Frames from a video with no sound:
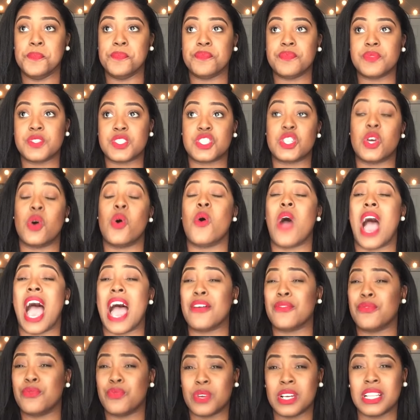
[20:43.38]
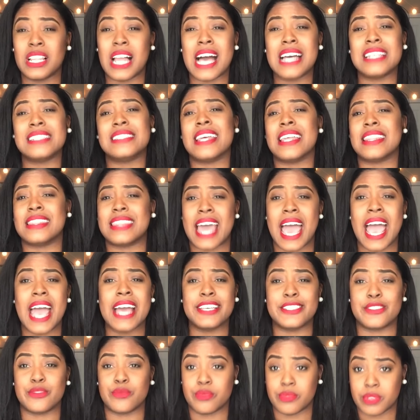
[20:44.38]
So I realized that
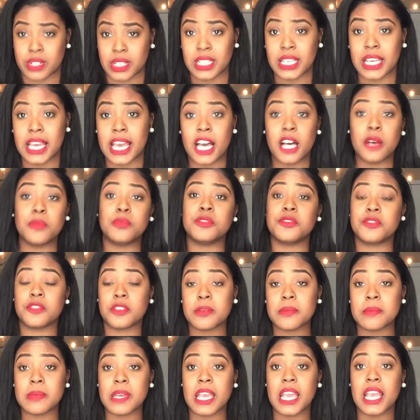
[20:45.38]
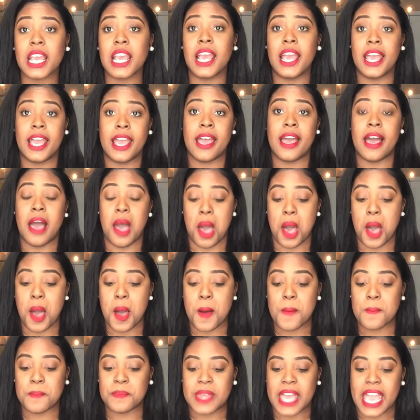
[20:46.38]
has really helped for me.
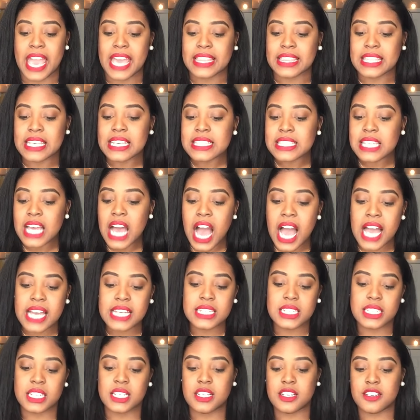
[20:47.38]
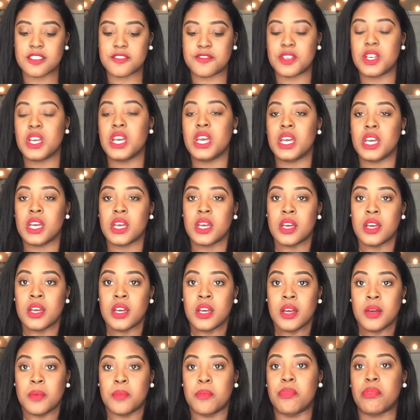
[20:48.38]
And this kind of
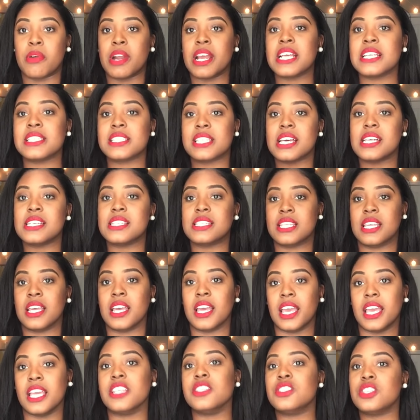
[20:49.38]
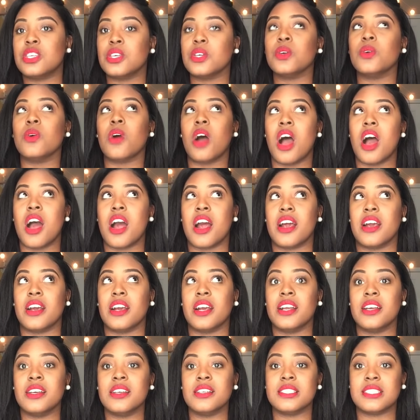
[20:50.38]
brings us into our
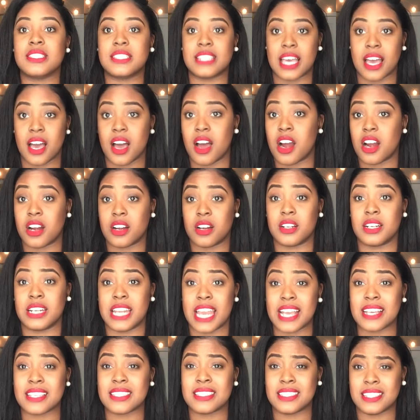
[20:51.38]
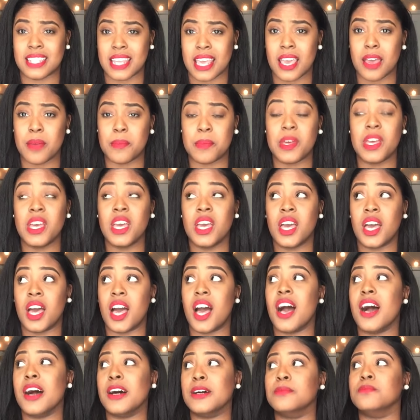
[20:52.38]
next step.
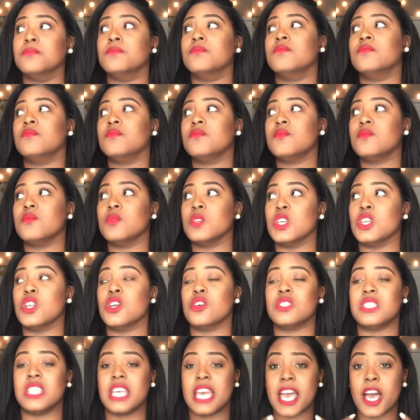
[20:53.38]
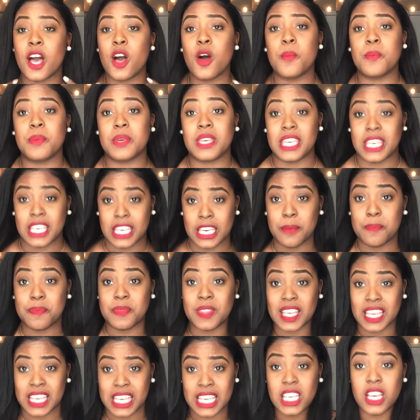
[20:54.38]
You know, to help keep the
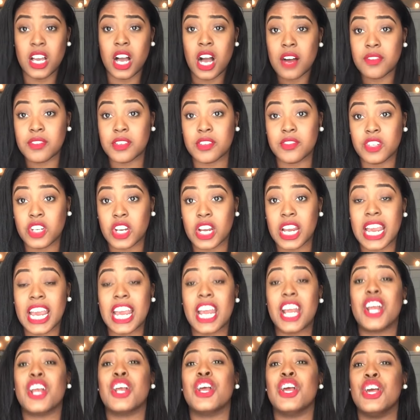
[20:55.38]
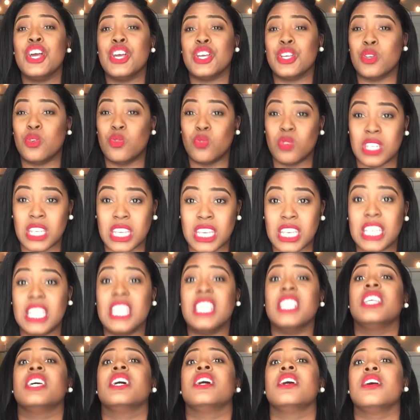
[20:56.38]
heat off of your hair, you
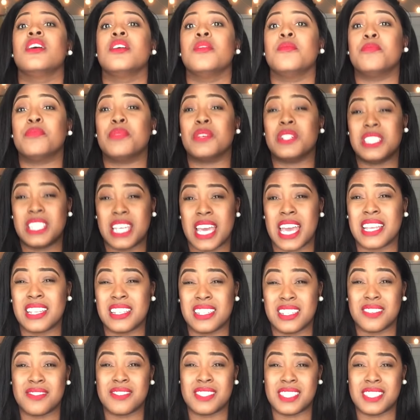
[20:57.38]
need protective